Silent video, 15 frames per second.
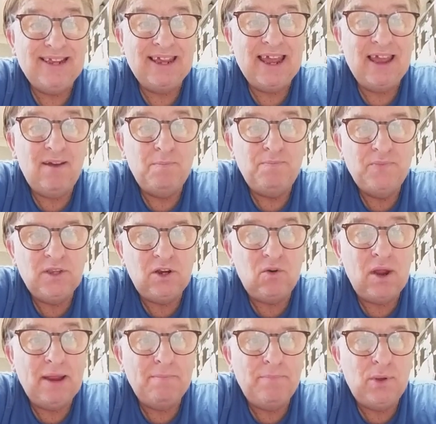out
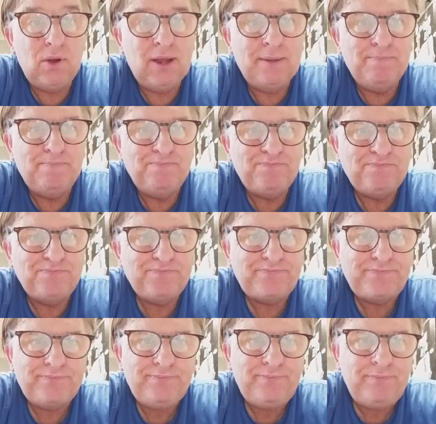Graham Potter,
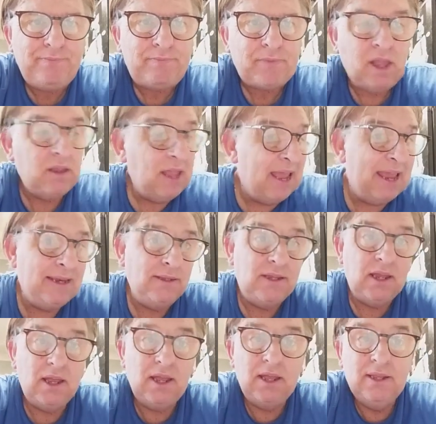and
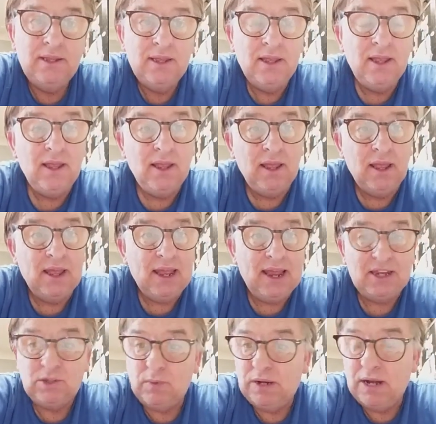
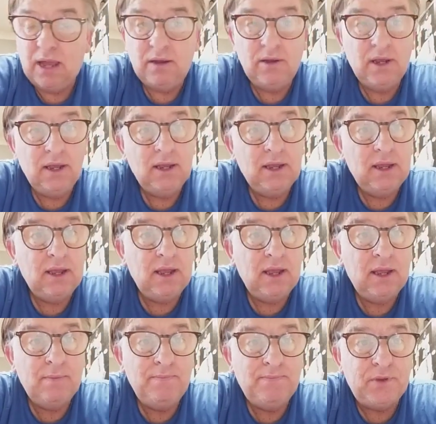as we know,
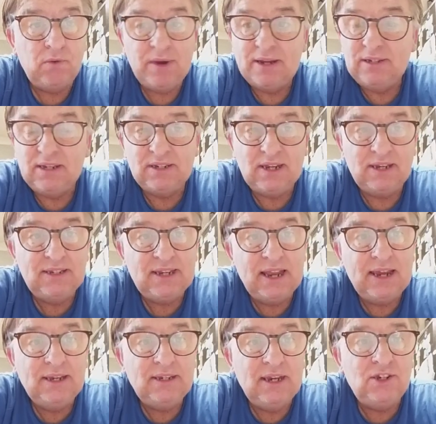the rest, as they
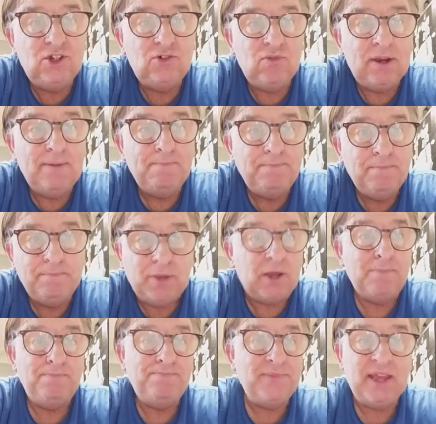say, is history.
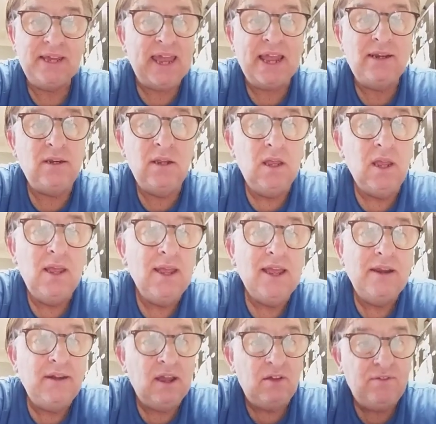But again,
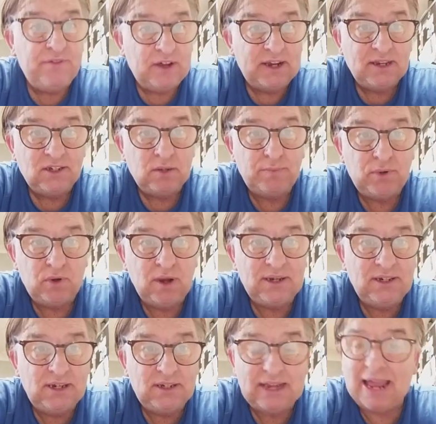no fucking
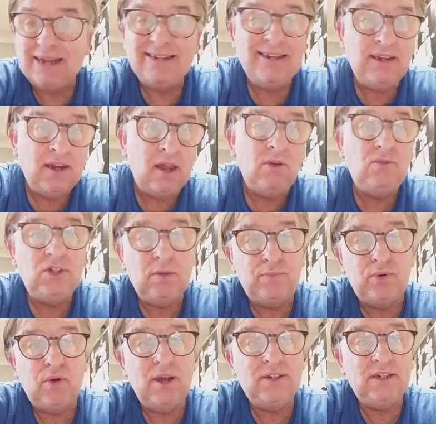surprises, and no
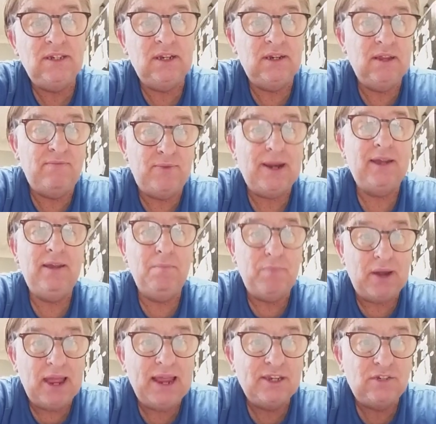surprises that the fucking
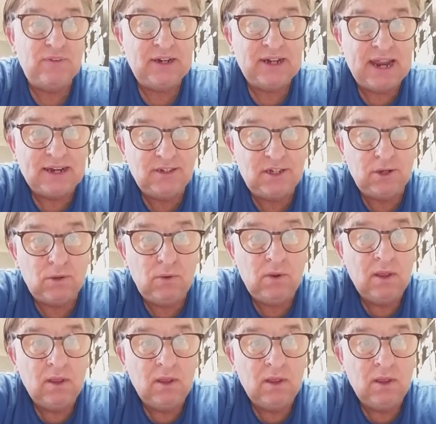players think that too,